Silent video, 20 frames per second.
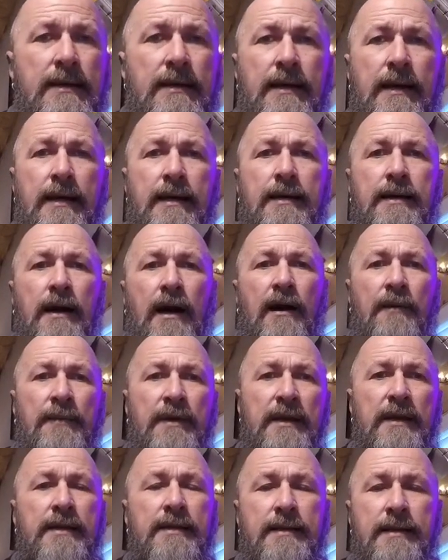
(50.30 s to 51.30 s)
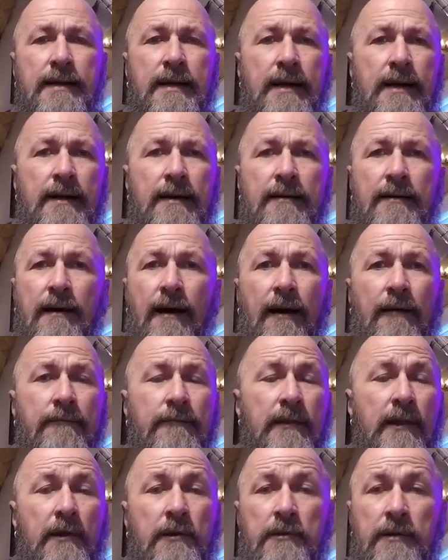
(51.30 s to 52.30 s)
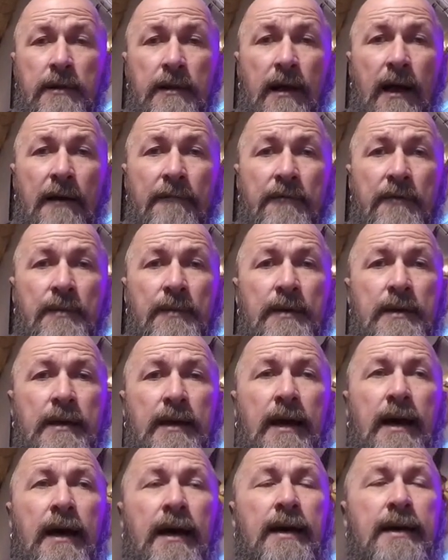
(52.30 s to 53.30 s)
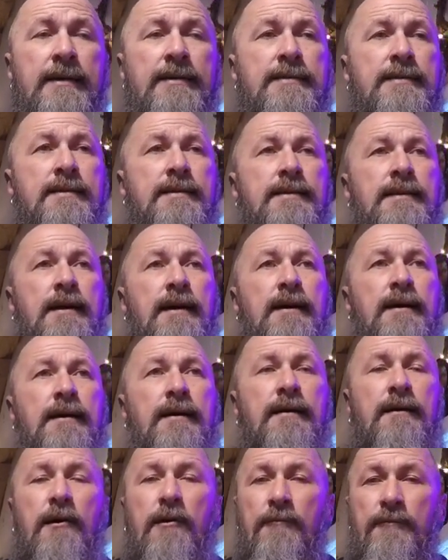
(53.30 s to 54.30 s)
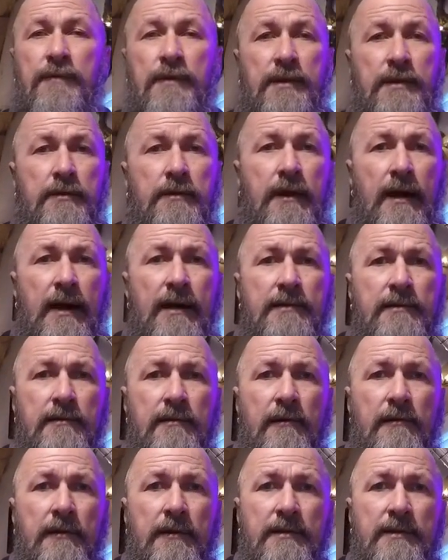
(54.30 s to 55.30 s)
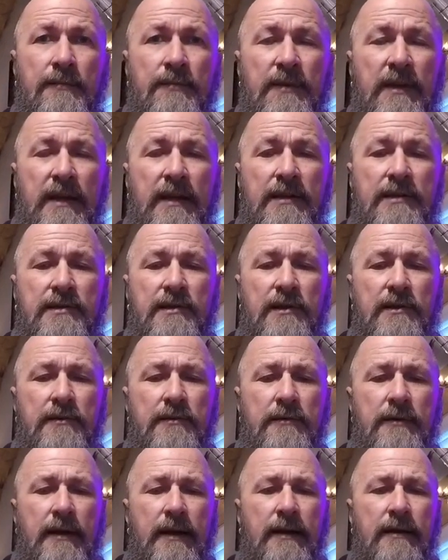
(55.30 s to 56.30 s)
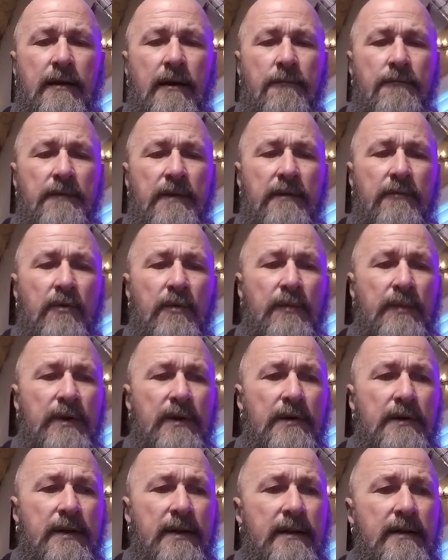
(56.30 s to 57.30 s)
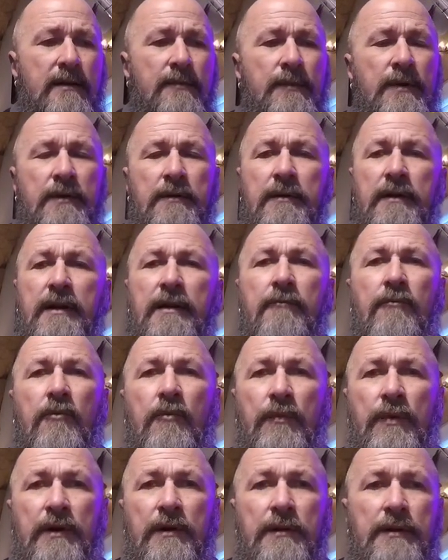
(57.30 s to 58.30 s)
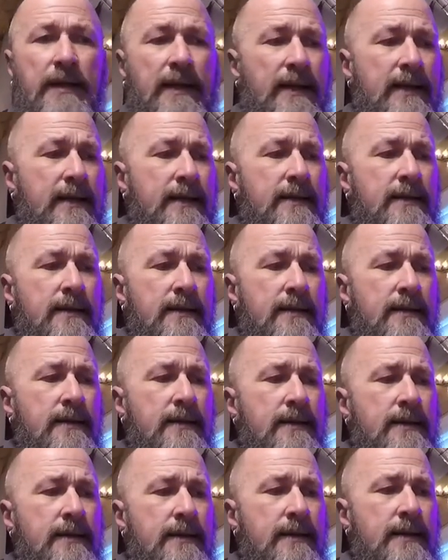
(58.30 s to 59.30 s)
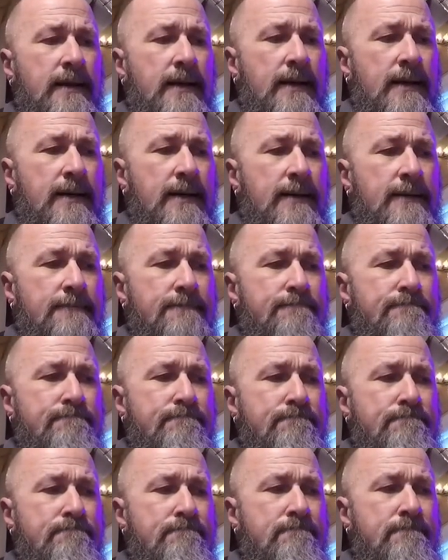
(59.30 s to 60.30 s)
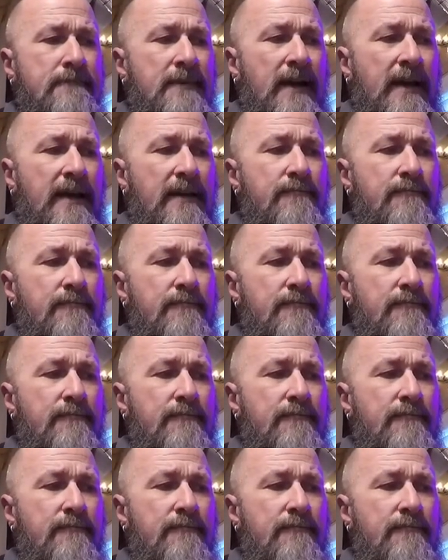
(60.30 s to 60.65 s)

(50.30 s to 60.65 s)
and comment. Uh, I've learned a lot from you guys. Uh, hopefully you guys are learning some things too, and hopefully we're building a community and we're building uh, a